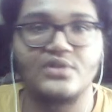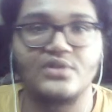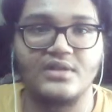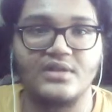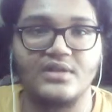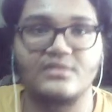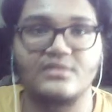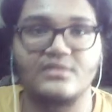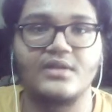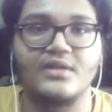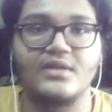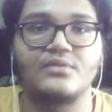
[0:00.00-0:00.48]

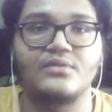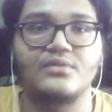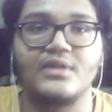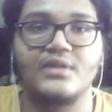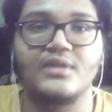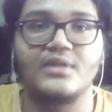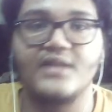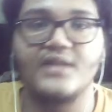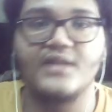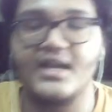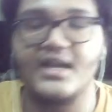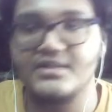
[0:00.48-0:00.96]
and try to
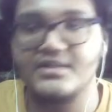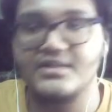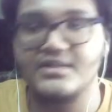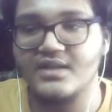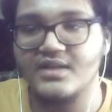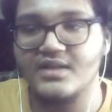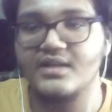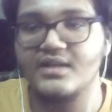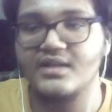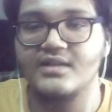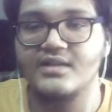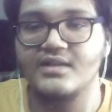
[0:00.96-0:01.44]
learn Hydra
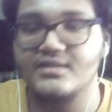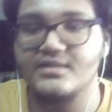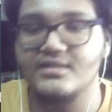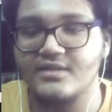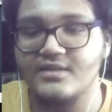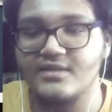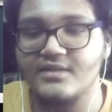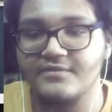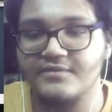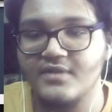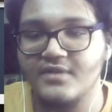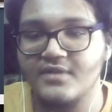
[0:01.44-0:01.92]
and other
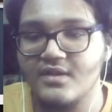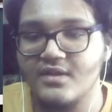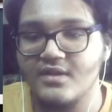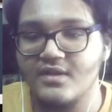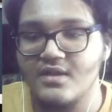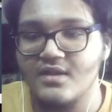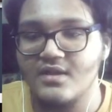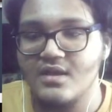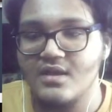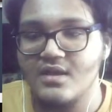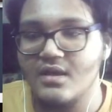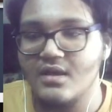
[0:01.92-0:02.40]
stuff.
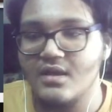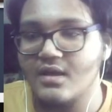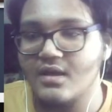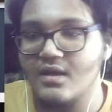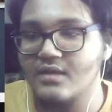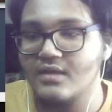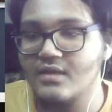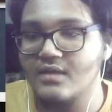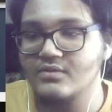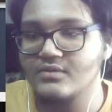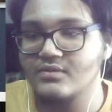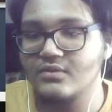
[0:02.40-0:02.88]

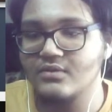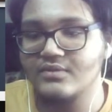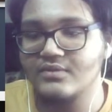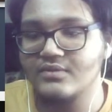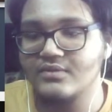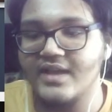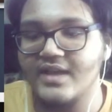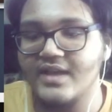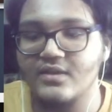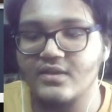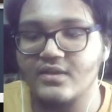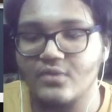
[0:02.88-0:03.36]
So
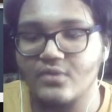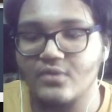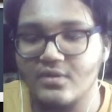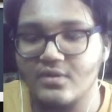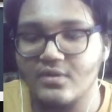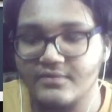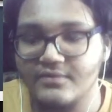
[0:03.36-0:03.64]
thank you all